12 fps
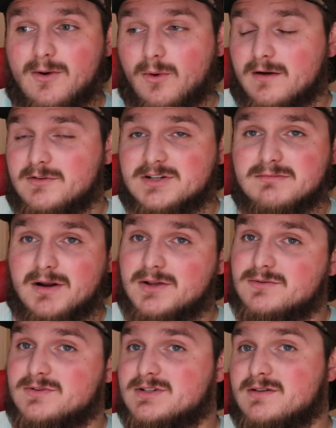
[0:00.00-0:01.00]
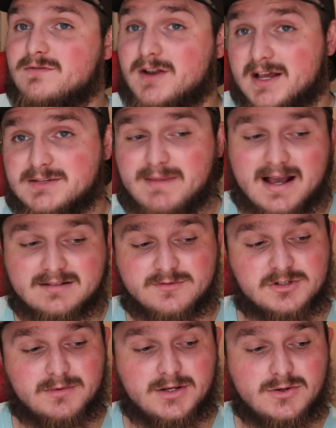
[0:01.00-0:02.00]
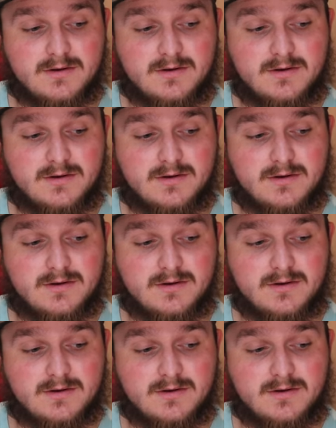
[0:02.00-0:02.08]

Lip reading: Or if you're somebody who's a finesse bass fisherman,